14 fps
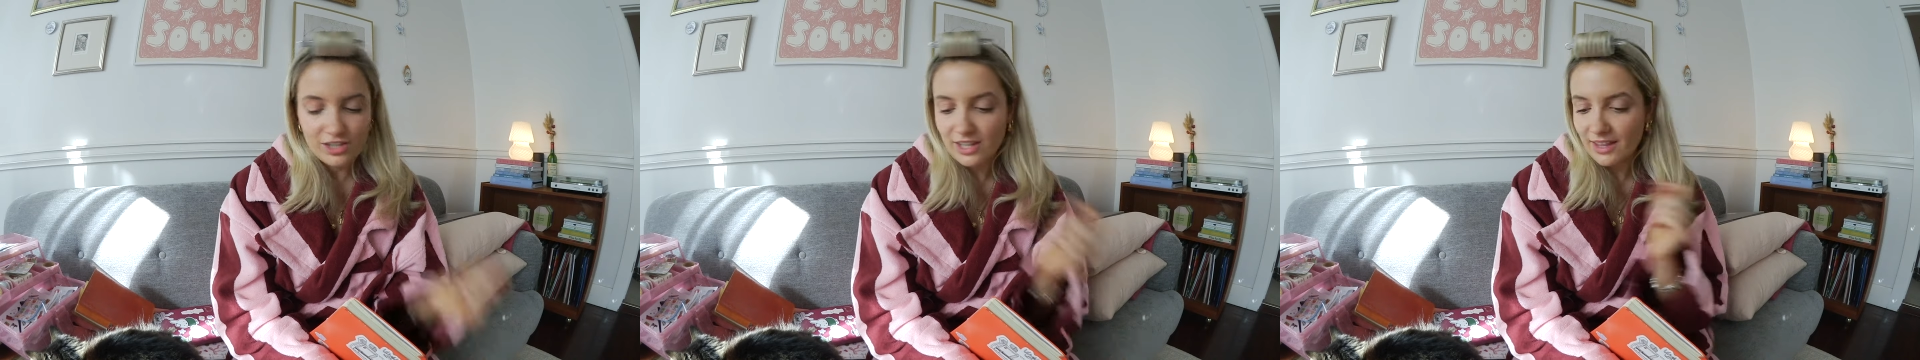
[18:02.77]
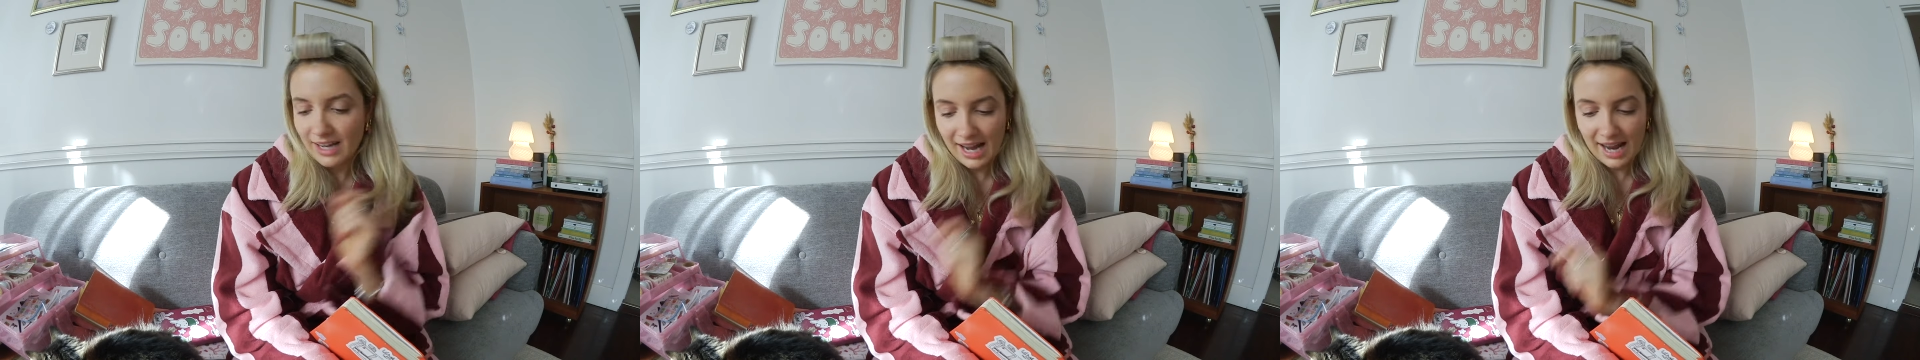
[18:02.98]

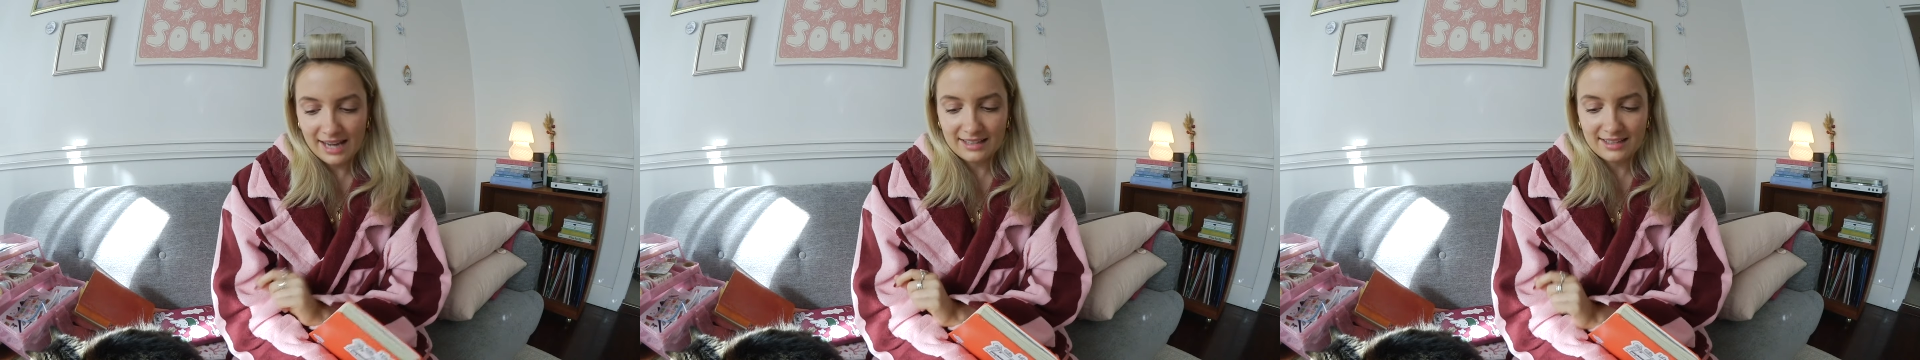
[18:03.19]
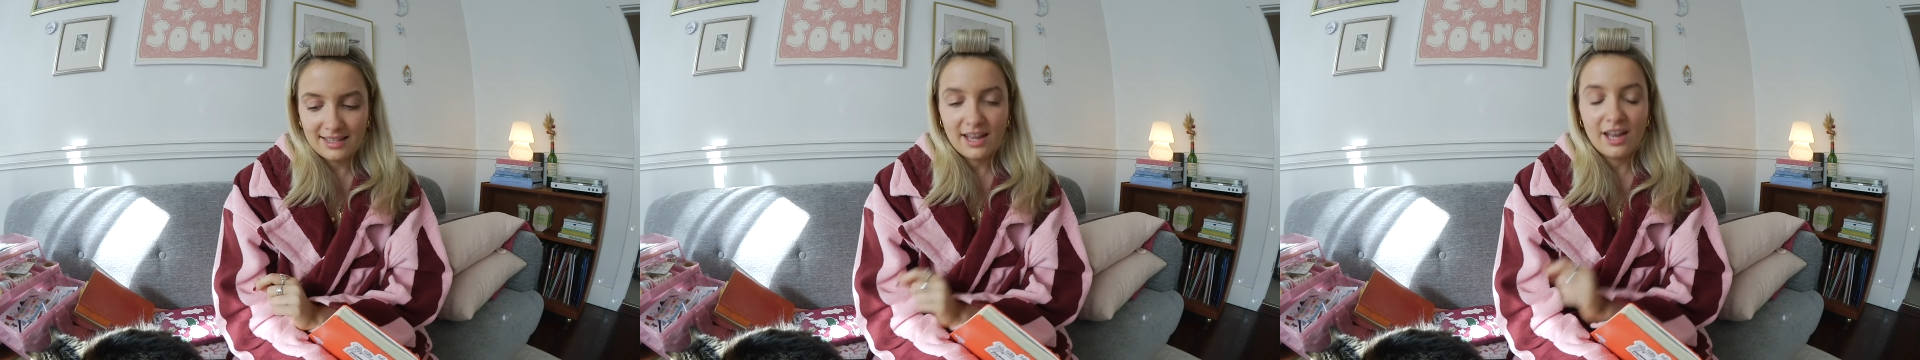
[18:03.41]
to the
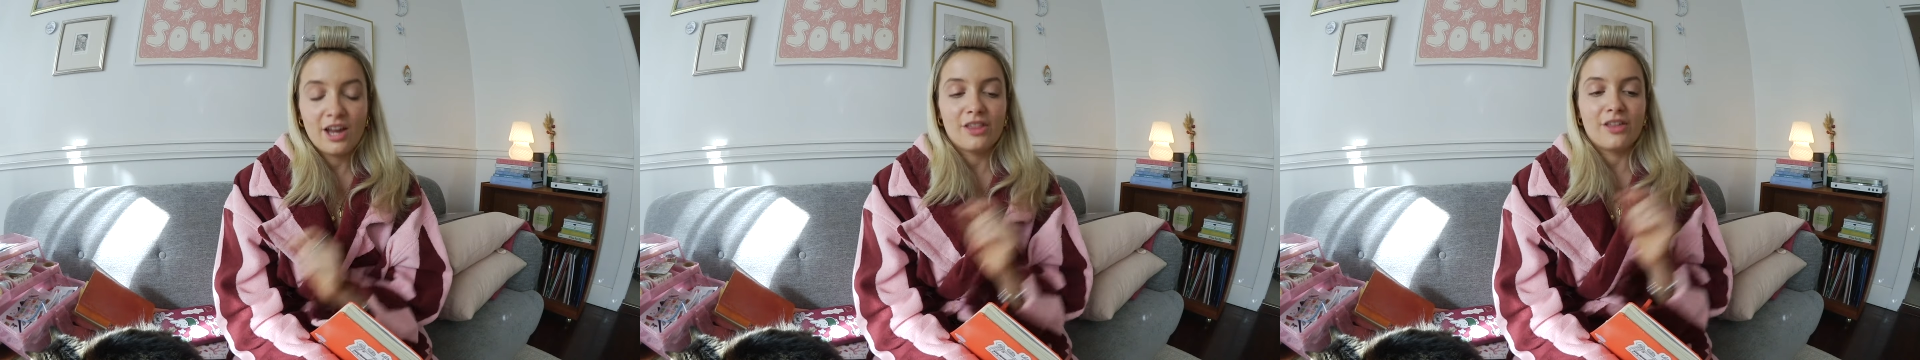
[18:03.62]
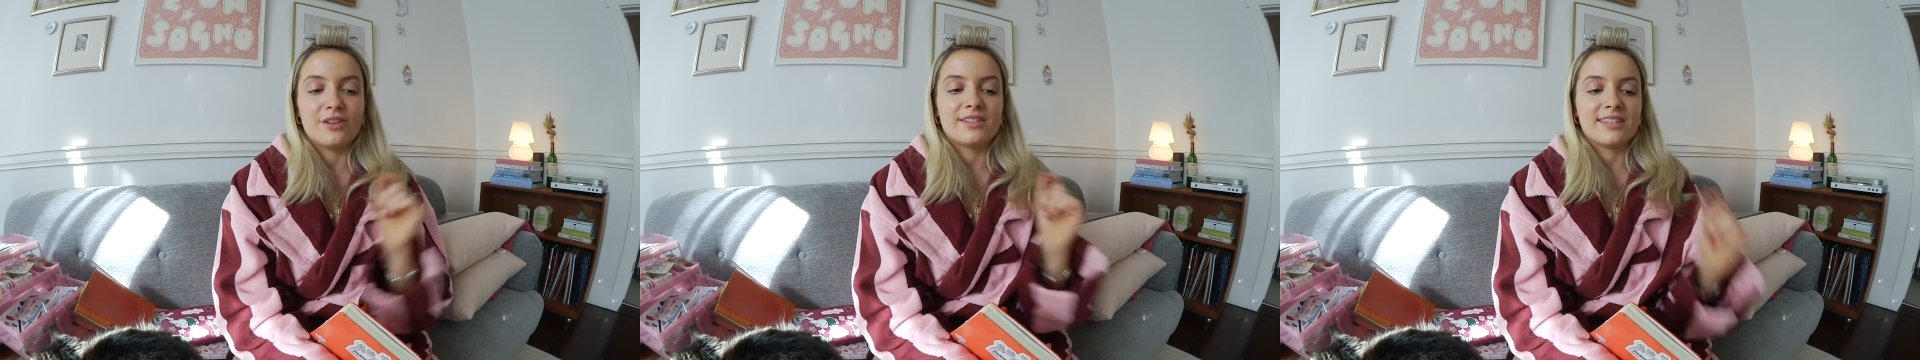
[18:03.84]
next,
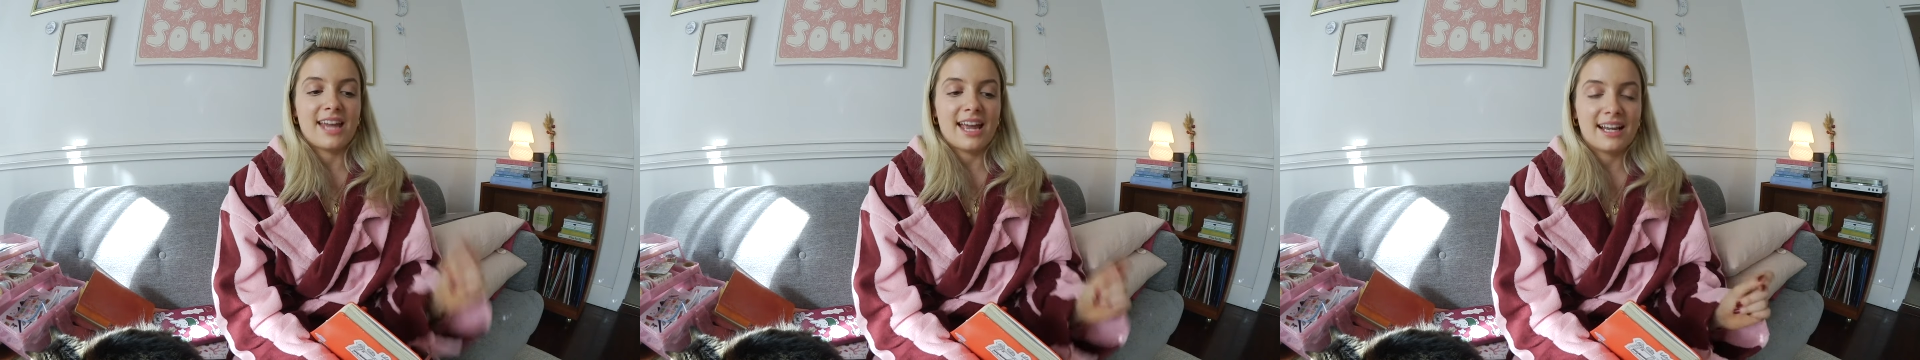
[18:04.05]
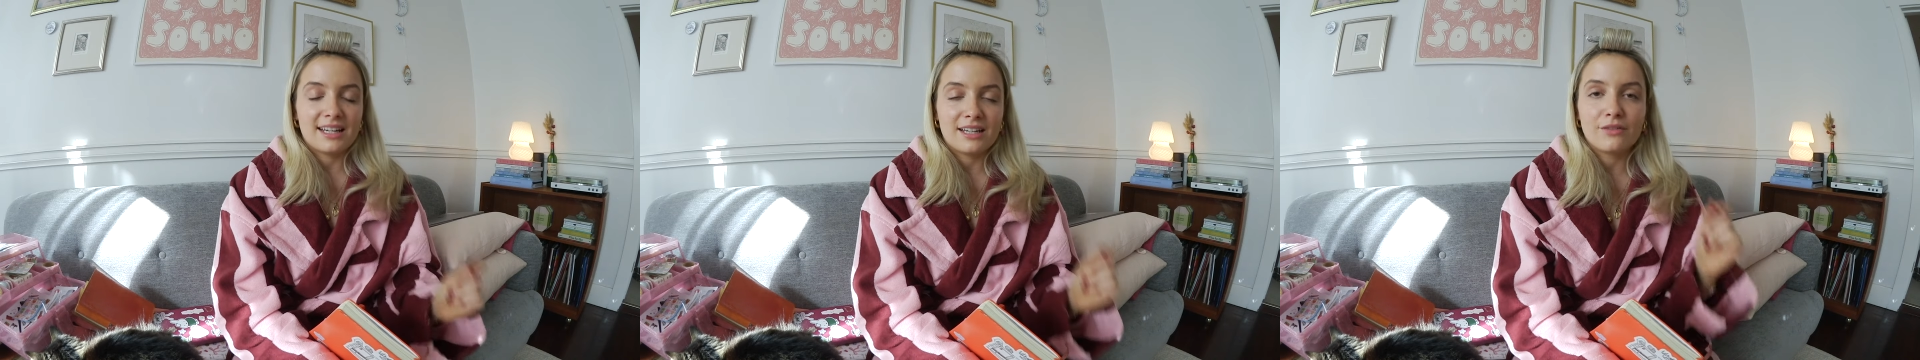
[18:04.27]
those
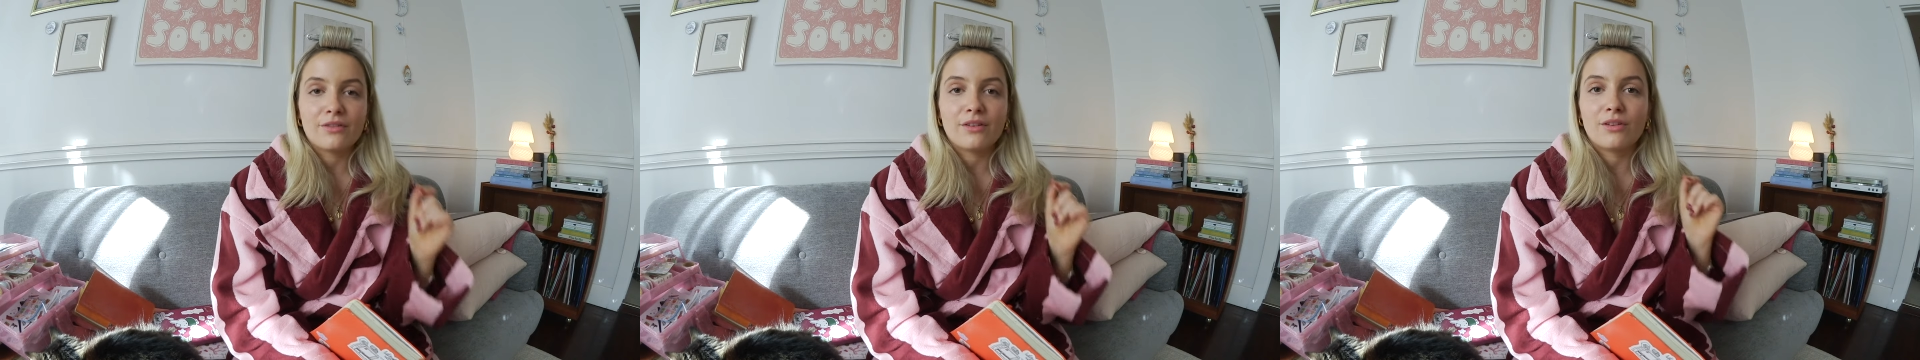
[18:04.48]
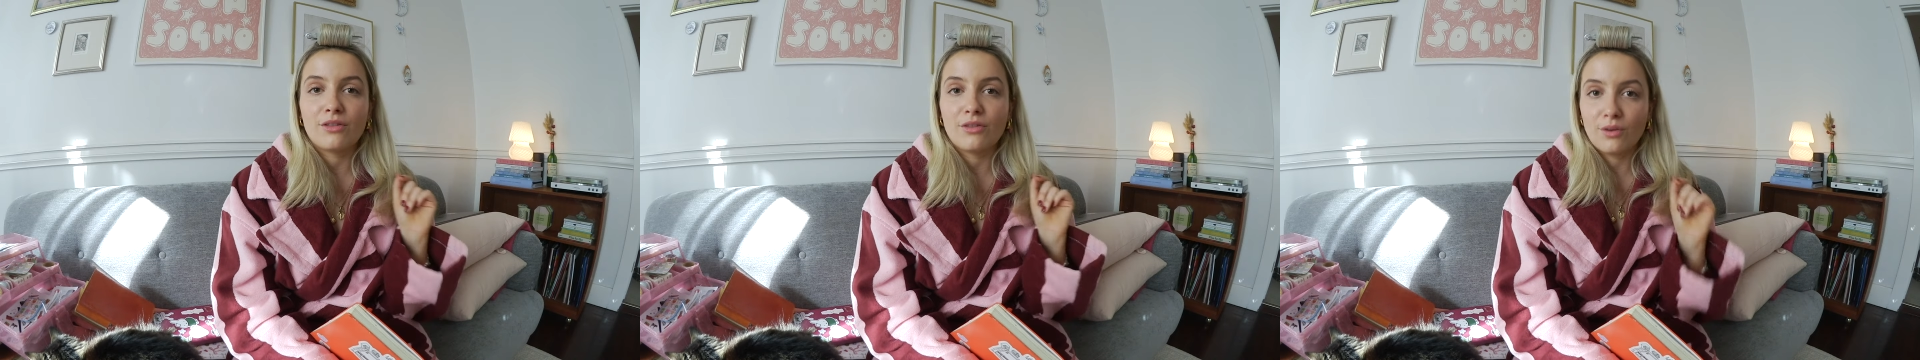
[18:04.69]
negative
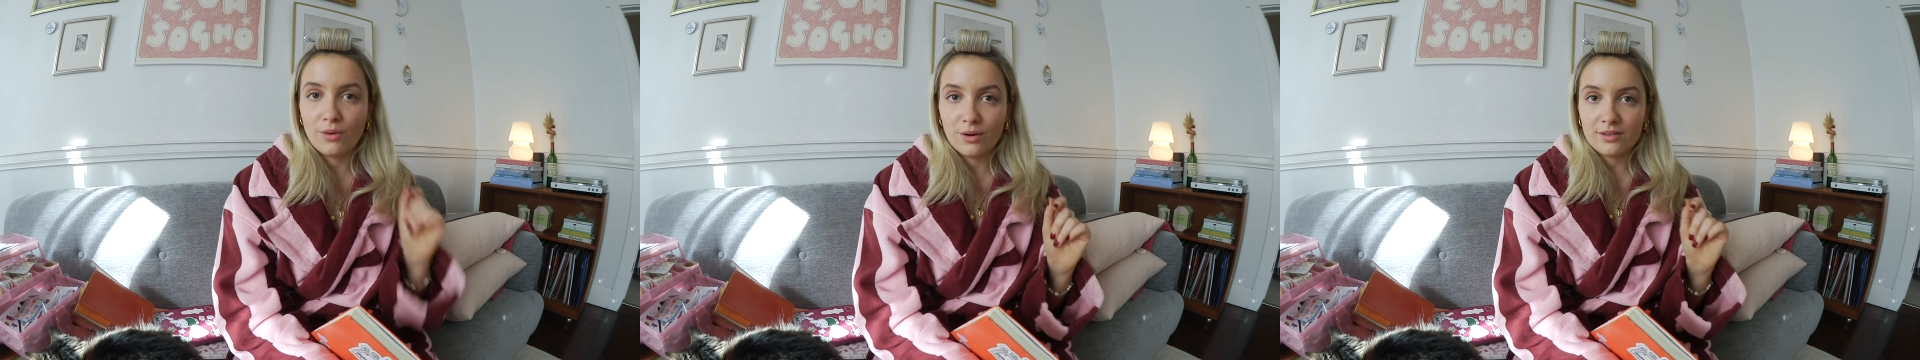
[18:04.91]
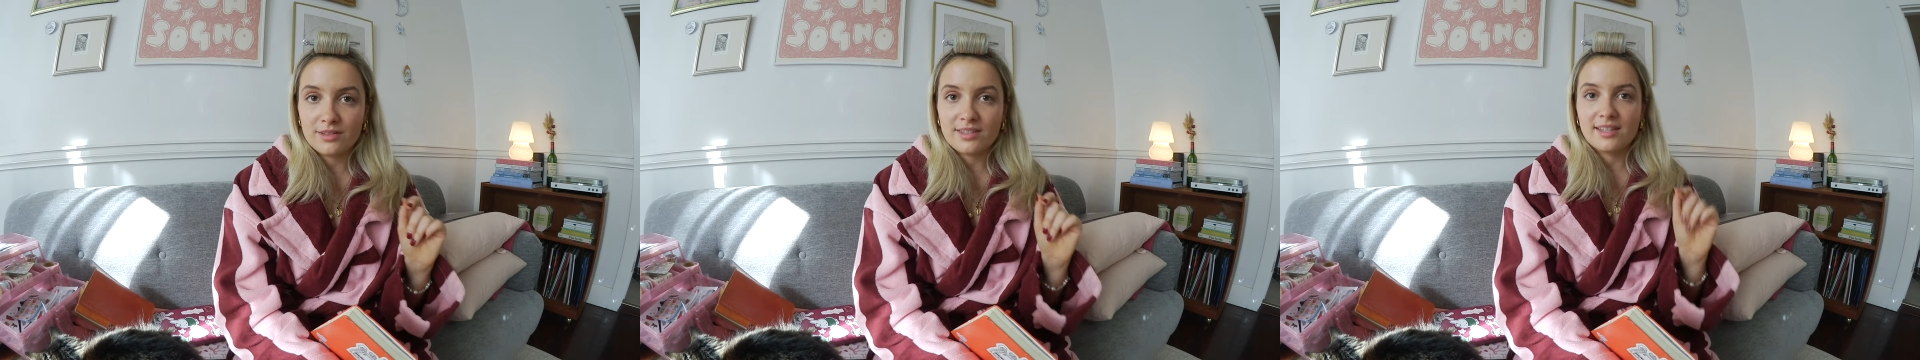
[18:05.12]

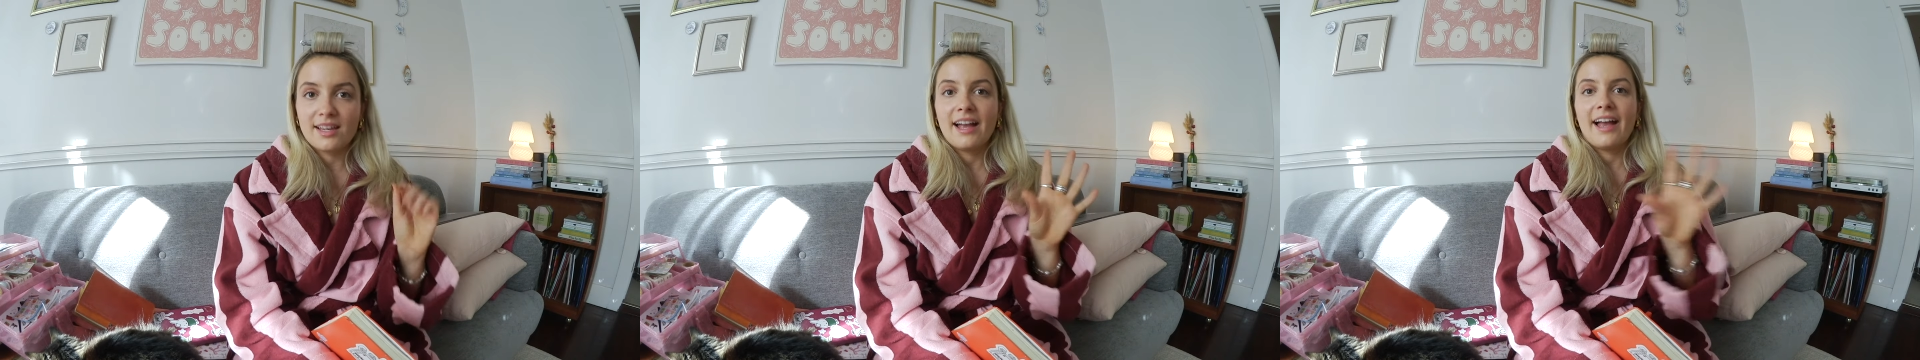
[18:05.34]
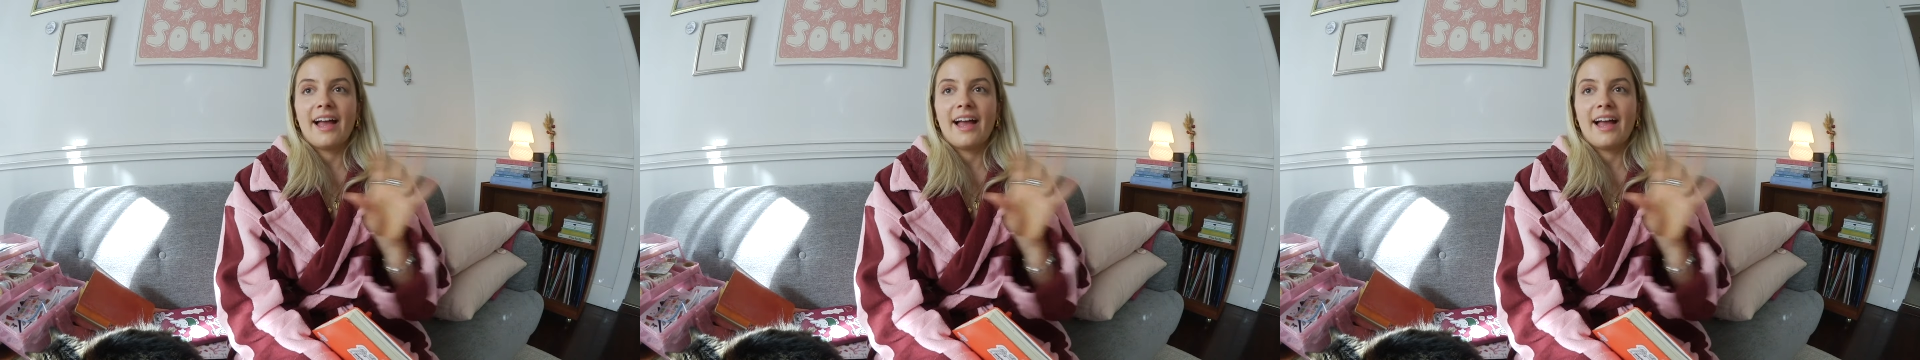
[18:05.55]
thoughts